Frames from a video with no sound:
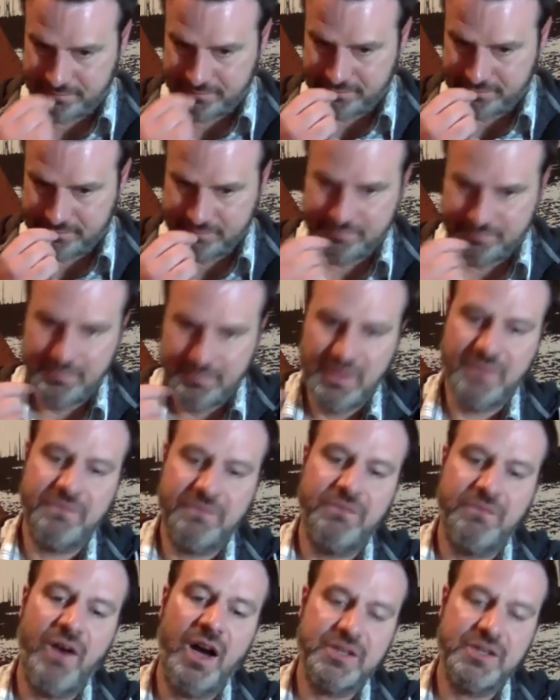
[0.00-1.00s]
the
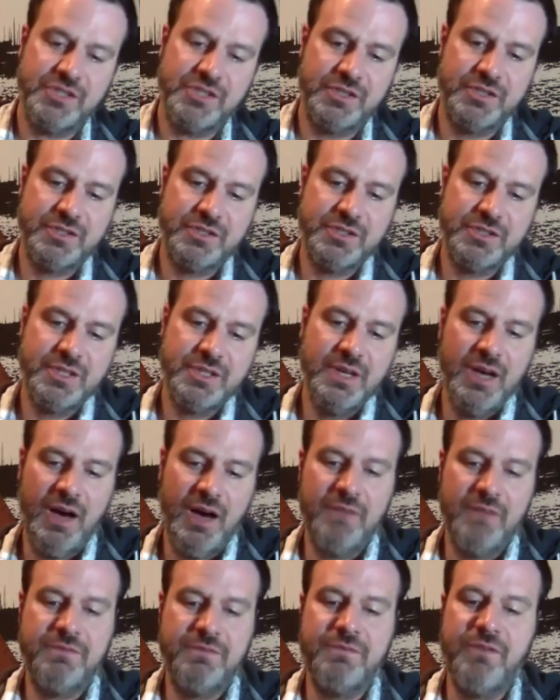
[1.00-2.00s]
fossils
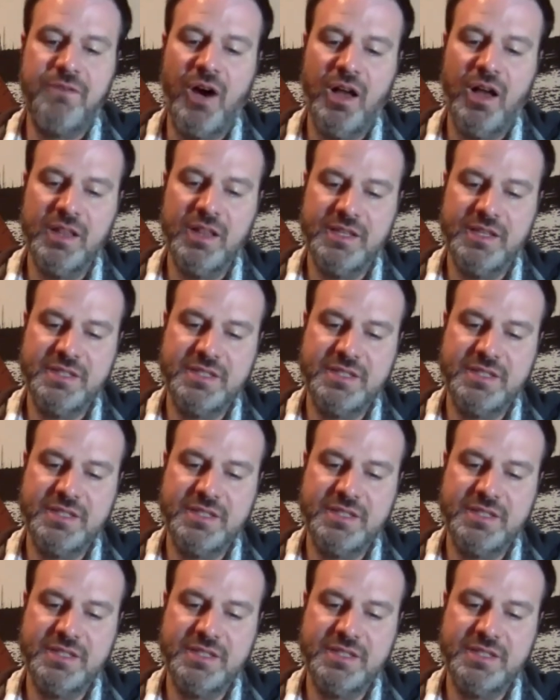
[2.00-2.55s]
of fallen